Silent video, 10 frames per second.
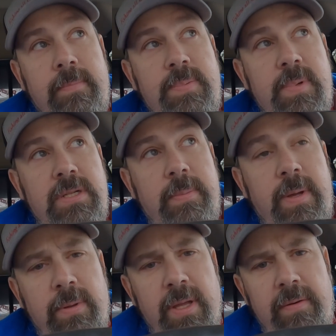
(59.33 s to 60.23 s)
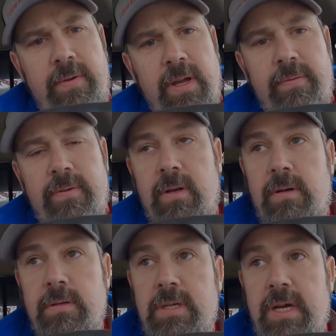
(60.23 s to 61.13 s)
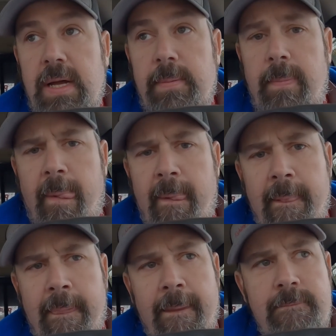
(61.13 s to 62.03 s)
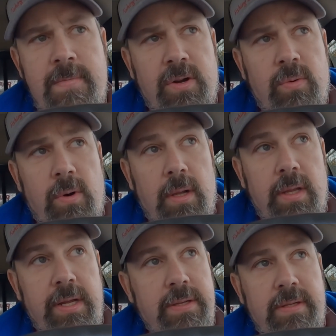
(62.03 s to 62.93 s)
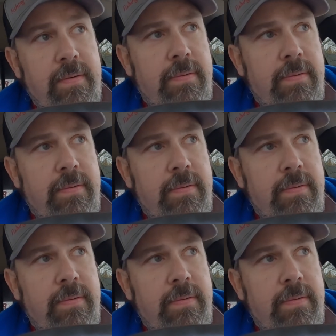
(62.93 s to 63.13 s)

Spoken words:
especially people that have done it for a long time, and their quality and stuff,